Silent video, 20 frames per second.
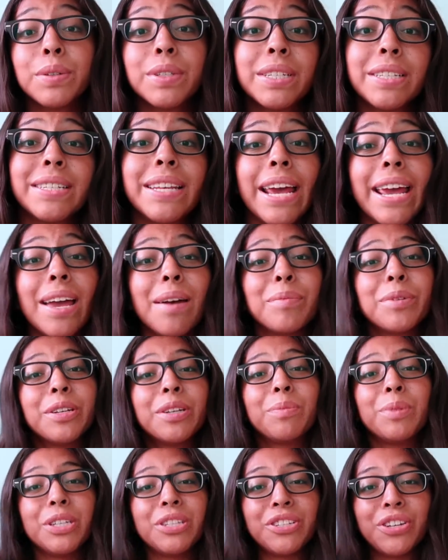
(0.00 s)
today I'm
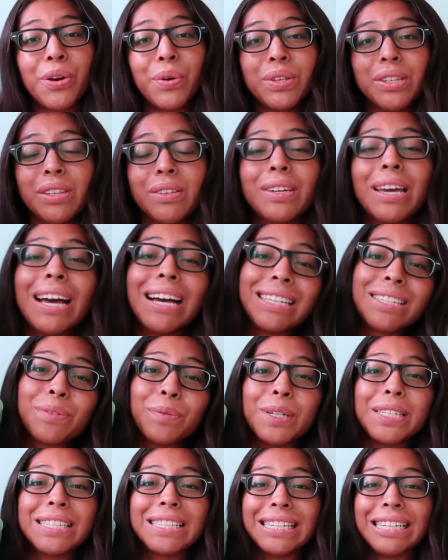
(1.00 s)
going to be showing you guys
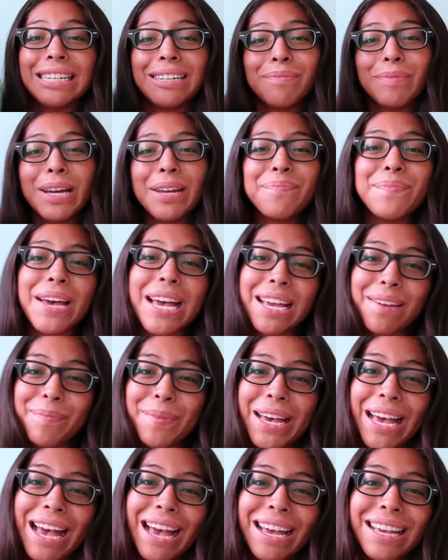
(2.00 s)
what's in my
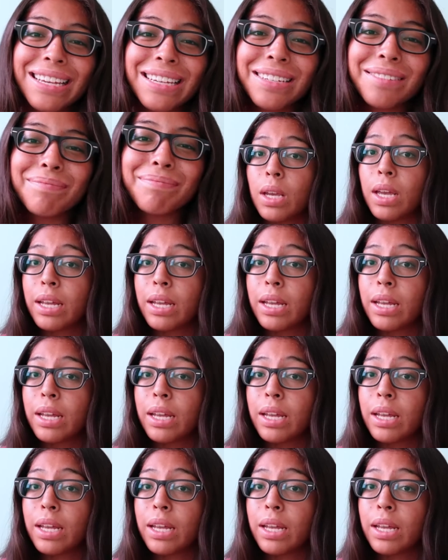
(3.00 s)
backpack.